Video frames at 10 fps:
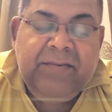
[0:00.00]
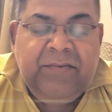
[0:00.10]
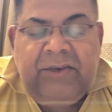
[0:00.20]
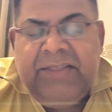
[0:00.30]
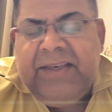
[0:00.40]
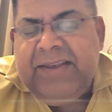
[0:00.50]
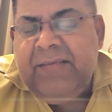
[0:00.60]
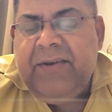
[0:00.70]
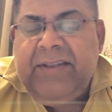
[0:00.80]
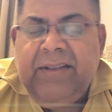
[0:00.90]
when
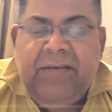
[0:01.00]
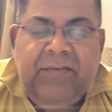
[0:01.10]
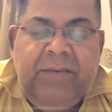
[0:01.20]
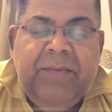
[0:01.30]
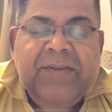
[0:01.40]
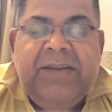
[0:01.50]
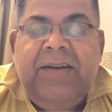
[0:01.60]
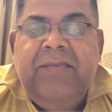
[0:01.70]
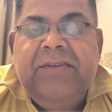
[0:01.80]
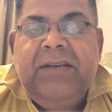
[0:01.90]
we
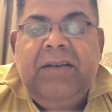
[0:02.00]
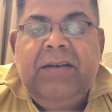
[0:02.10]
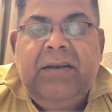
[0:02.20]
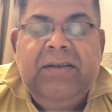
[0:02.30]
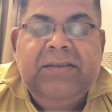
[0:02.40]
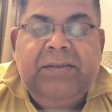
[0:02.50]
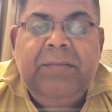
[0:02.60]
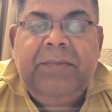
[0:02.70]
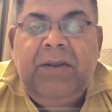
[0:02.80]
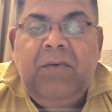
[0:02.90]
present with a
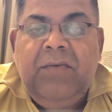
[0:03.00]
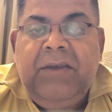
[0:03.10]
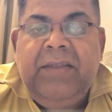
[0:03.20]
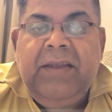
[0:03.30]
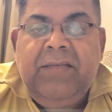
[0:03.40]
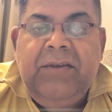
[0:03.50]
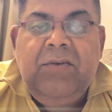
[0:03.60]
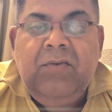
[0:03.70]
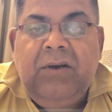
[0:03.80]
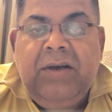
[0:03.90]
simple ovary, then we
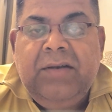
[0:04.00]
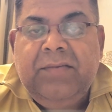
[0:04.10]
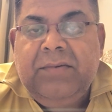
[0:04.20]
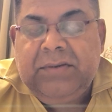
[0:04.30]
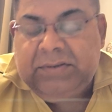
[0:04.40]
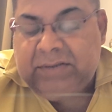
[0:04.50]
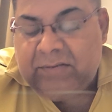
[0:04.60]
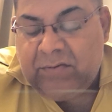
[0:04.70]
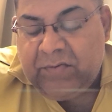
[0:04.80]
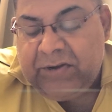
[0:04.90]
do a
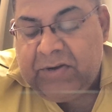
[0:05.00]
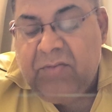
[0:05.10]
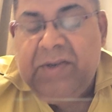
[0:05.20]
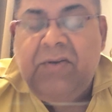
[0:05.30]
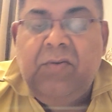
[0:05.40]
sulfoperotomy